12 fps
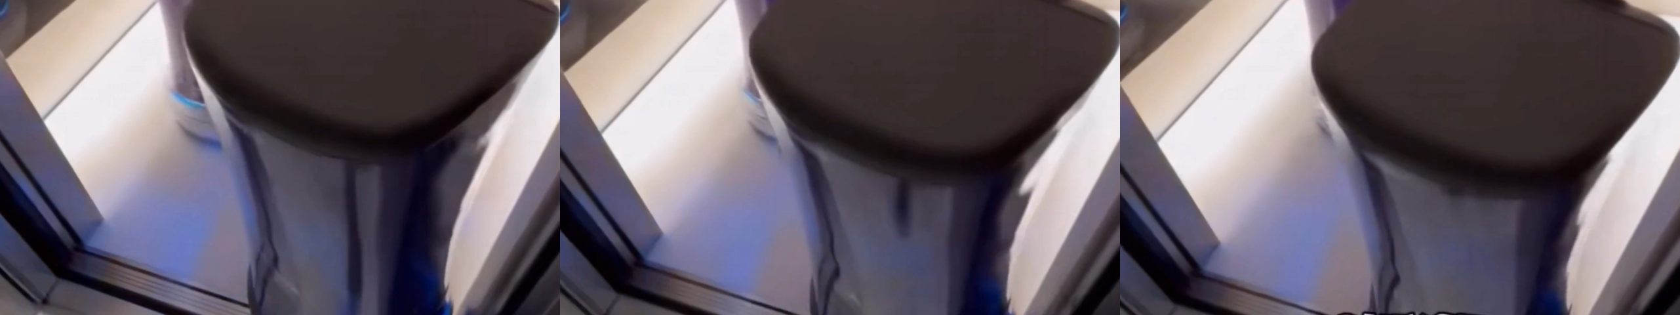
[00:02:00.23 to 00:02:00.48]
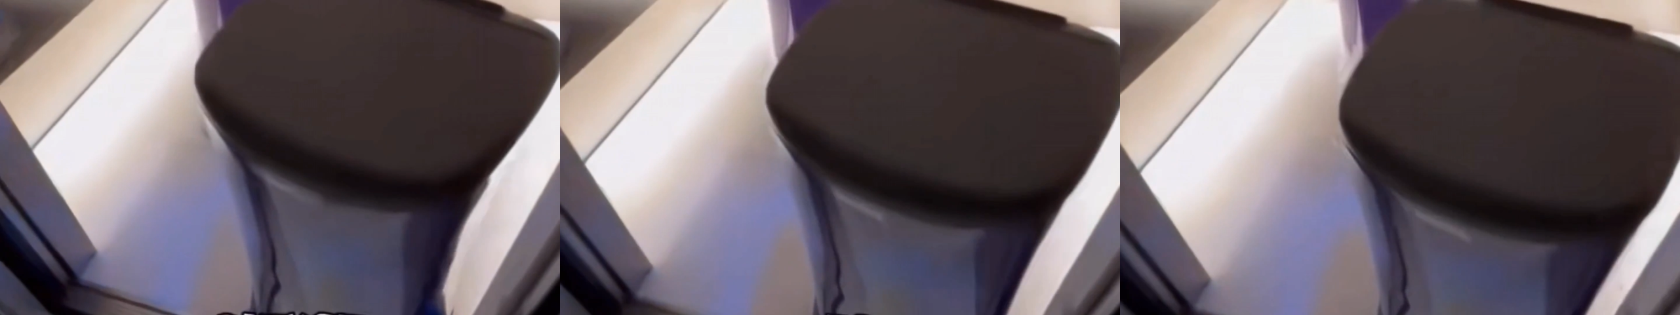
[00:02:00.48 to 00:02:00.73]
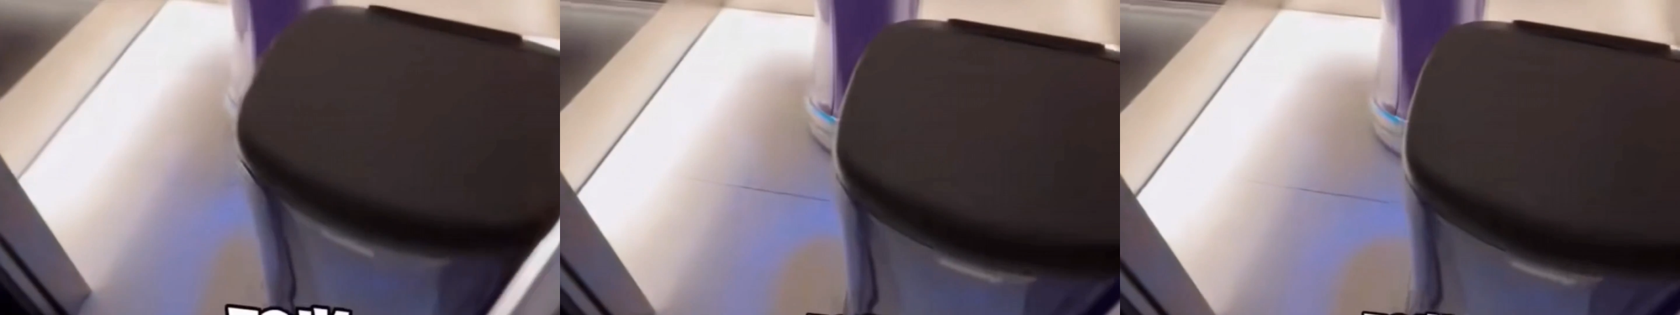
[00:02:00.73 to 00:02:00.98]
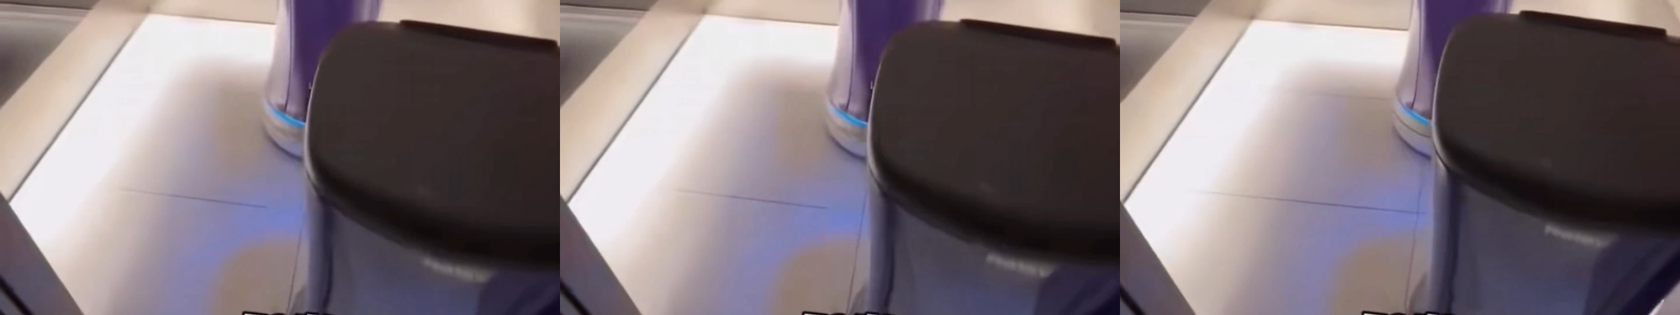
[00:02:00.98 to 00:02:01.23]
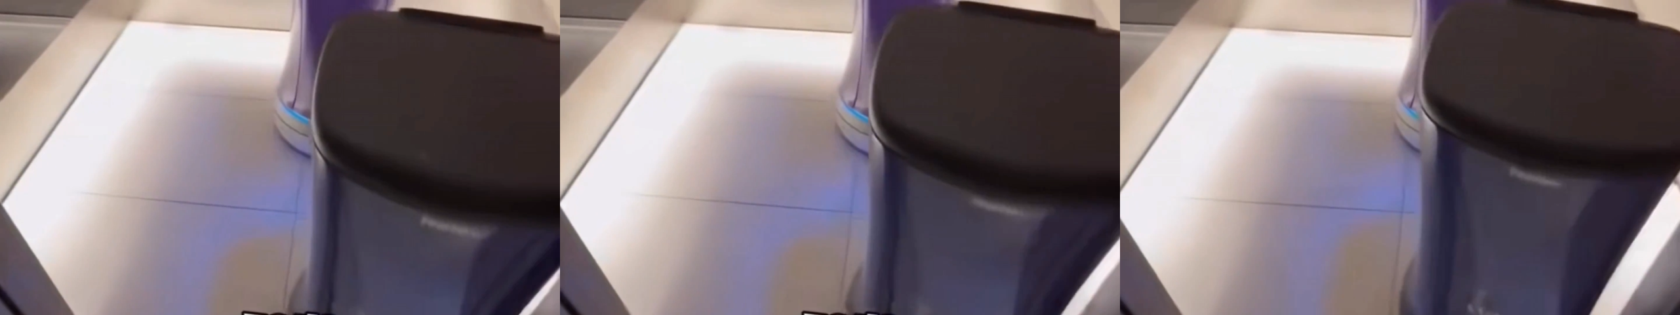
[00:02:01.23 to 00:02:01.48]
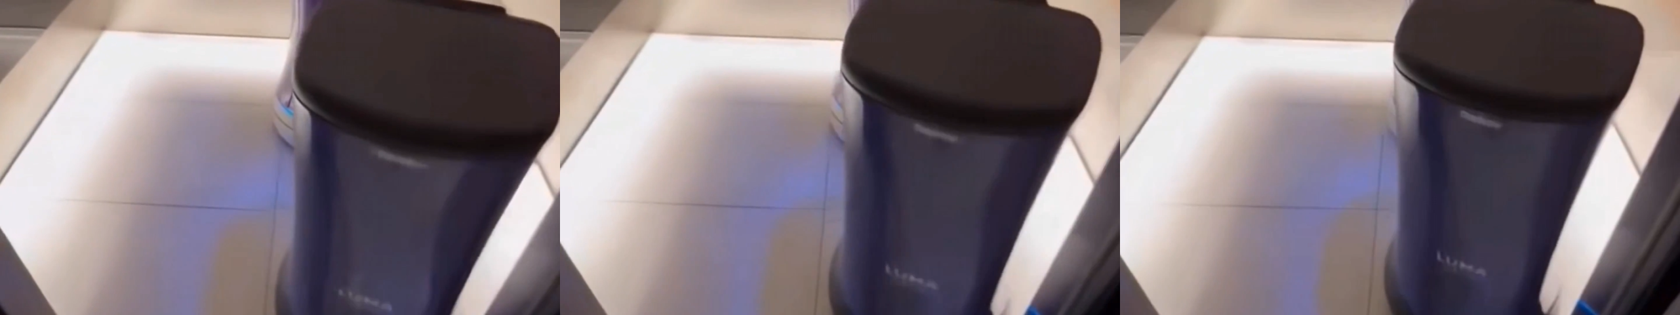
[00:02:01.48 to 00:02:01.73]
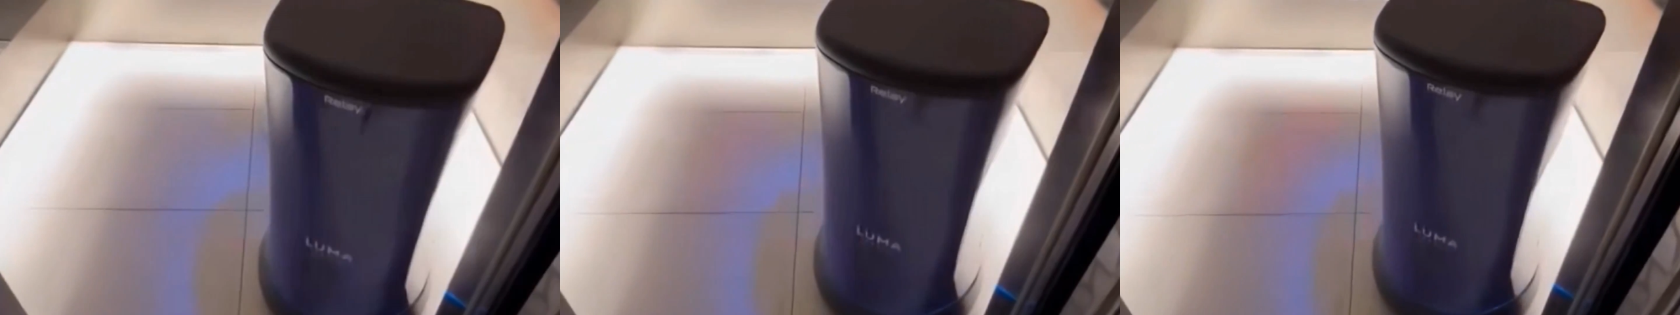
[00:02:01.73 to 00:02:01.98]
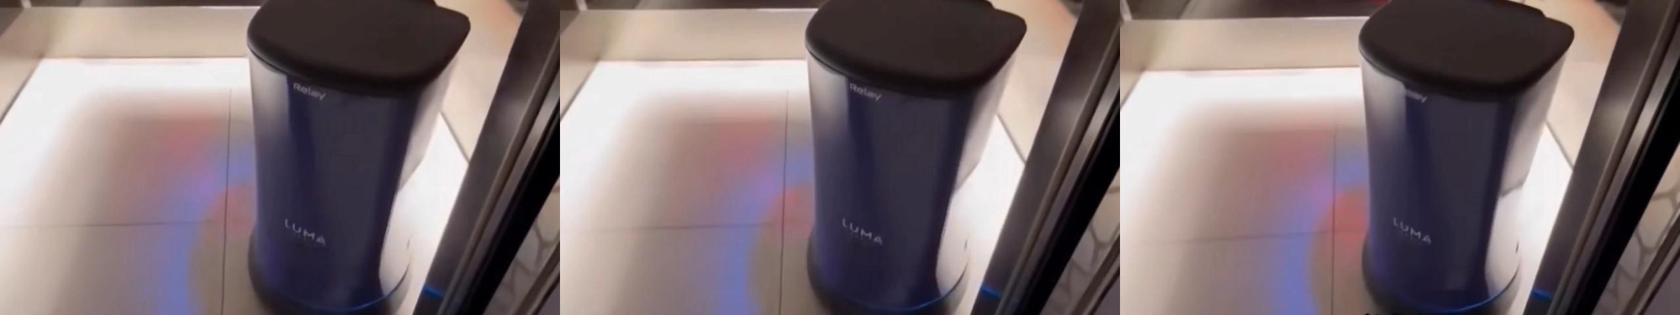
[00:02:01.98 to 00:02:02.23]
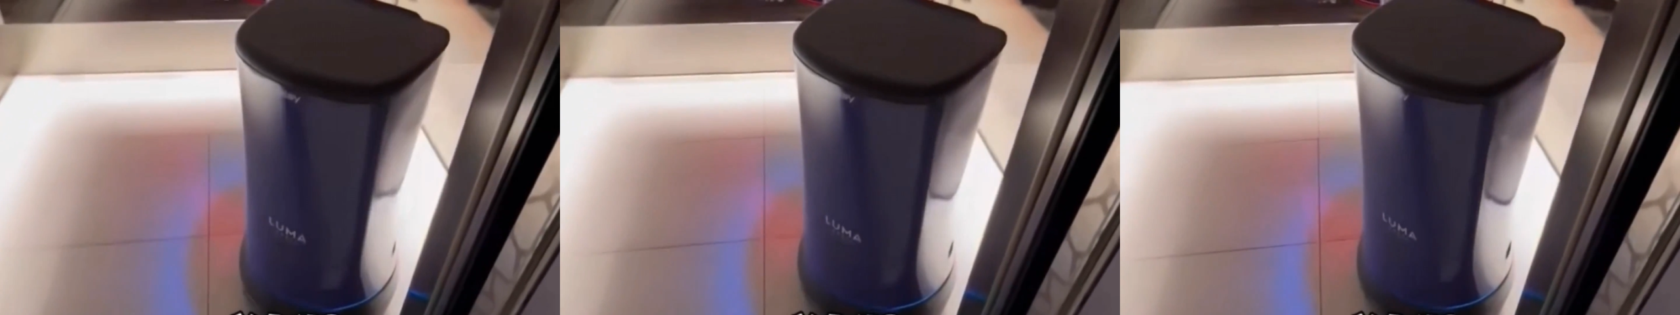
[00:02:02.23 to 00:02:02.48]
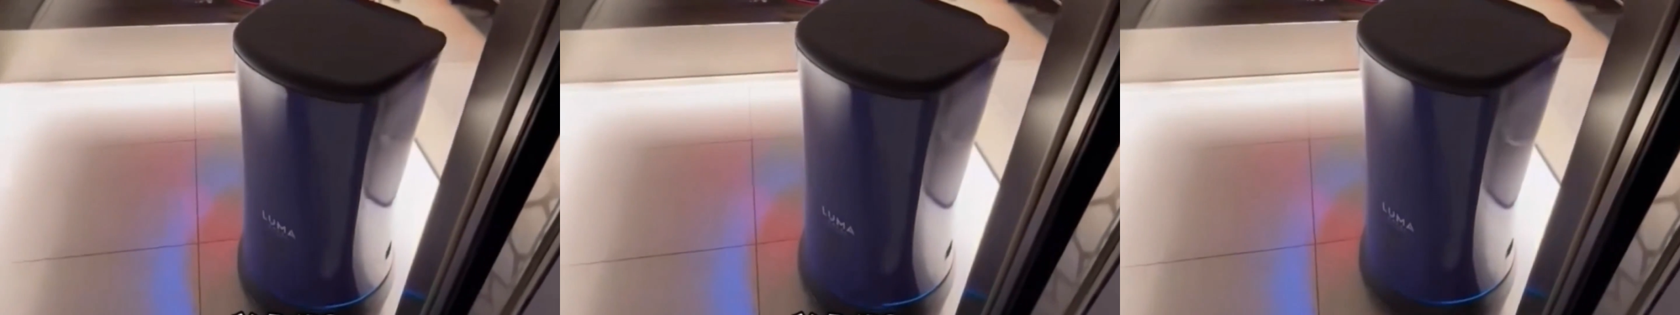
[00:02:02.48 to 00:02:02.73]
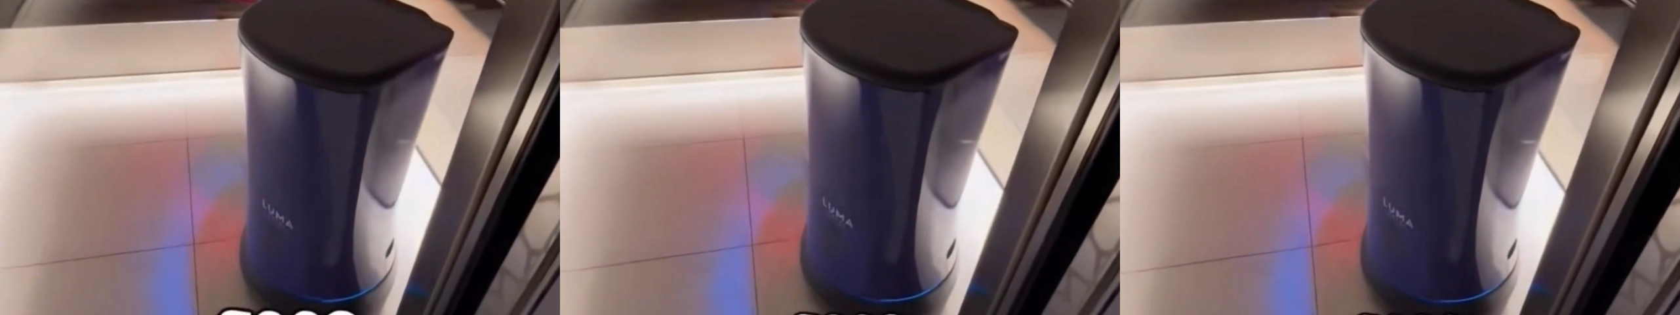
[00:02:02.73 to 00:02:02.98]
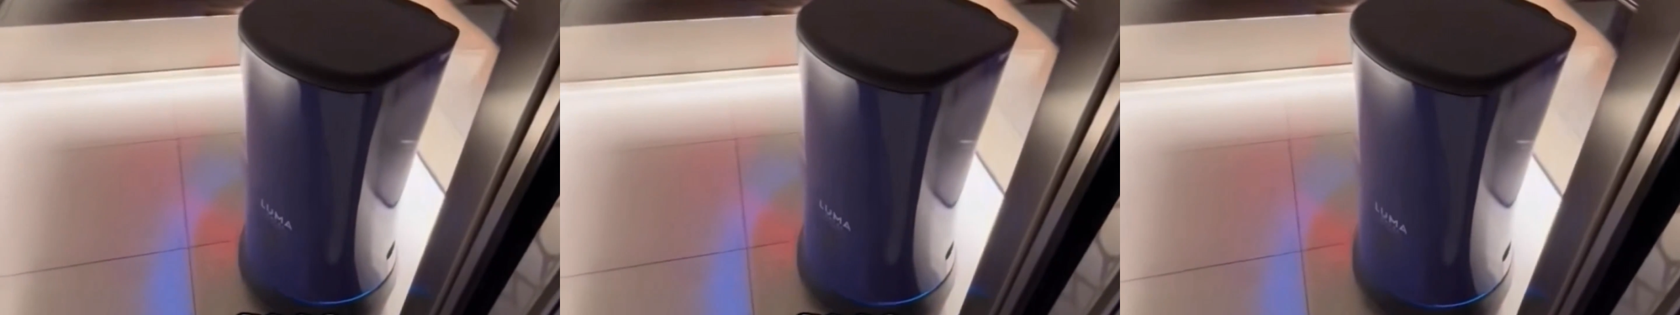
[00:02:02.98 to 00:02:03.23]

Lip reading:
[unreadable: no face in view]